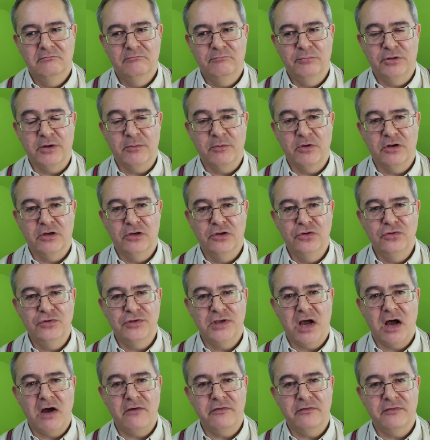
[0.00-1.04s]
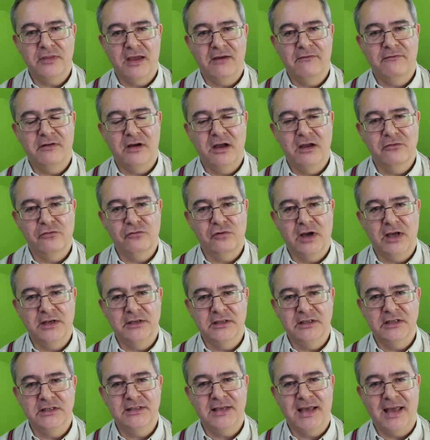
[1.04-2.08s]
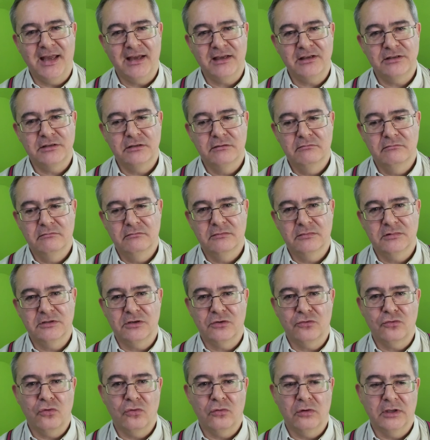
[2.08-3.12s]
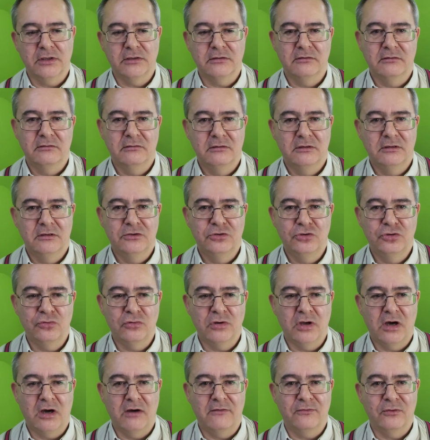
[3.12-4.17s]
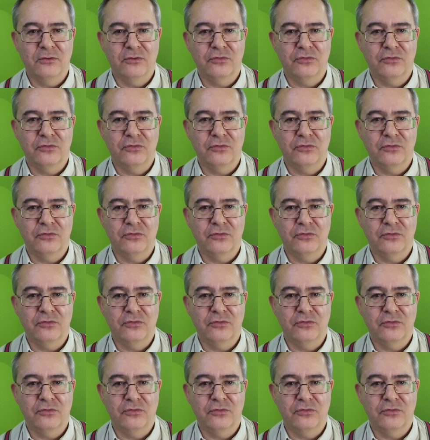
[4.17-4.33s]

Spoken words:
but I'm going to lose half of that £5 grand in tax, so call it 2.5 or